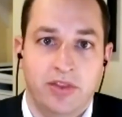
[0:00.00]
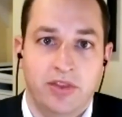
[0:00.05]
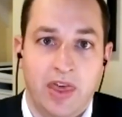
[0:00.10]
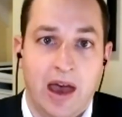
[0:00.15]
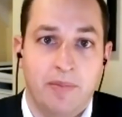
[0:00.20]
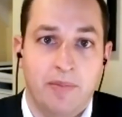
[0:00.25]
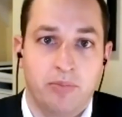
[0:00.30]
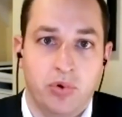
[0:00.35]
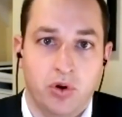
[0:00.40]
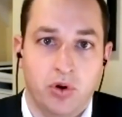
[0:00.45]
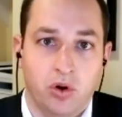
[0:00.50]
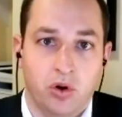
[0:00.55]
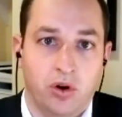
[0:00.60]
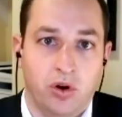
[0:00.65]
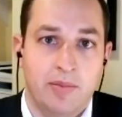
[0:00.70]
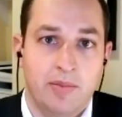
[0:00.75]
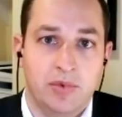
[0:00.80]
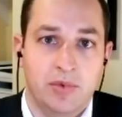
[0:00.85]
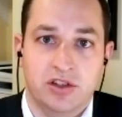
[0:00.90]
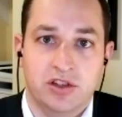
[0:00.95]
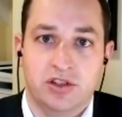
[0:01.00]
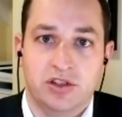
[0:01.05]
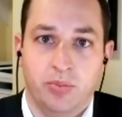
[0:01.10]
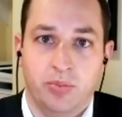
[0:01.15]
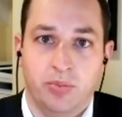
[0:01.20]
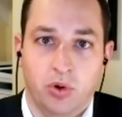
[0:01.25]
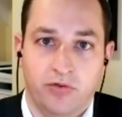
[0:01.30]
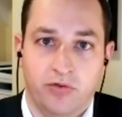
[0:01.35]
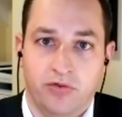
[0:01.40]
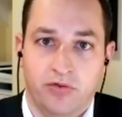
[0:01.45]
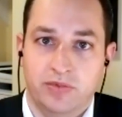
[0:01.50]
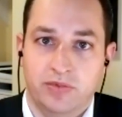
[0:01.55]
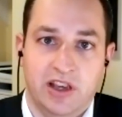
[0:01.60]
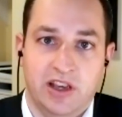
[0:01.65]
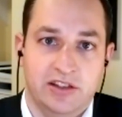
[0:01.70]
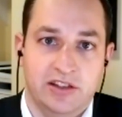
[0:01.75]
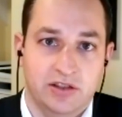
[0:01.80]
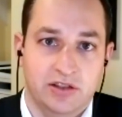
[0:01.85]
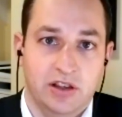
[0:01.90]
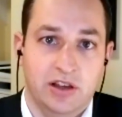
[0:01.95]
that program and the support from
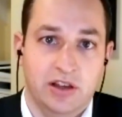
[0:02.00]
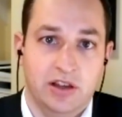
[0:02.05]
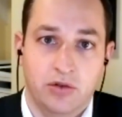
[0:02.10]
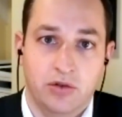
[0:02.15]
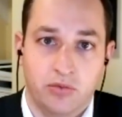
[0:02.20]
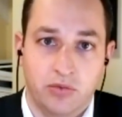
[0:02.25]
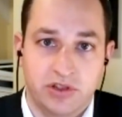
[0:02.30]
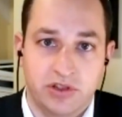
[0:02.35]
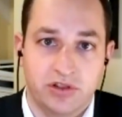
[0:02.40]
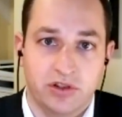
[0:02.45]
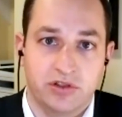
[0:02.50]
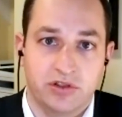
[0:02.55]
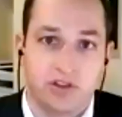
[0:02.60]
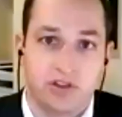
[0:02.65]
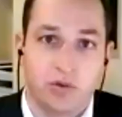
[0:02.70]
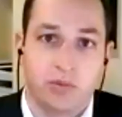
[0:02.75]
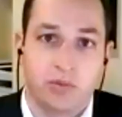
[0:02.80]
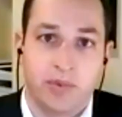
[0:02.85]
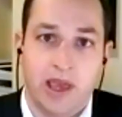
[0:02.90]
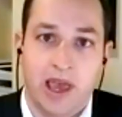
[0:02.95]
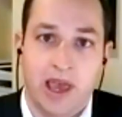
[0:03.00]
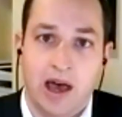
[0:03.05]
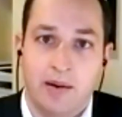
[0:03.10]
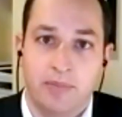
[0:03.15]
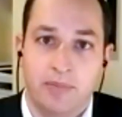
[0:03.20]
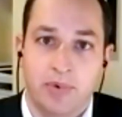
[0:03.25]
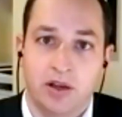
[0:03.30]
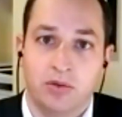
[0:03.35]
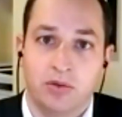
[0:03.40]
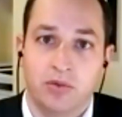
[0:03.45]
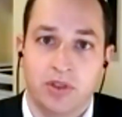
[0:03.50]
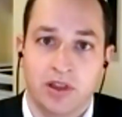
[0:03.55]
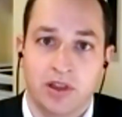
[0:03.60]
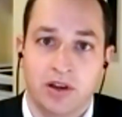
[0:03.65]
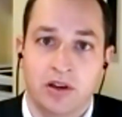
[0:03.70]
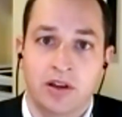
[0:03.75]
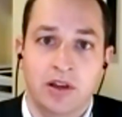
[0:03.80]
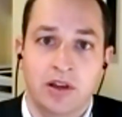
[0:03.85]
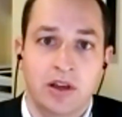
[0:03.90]
Tesla and the research that will be happening within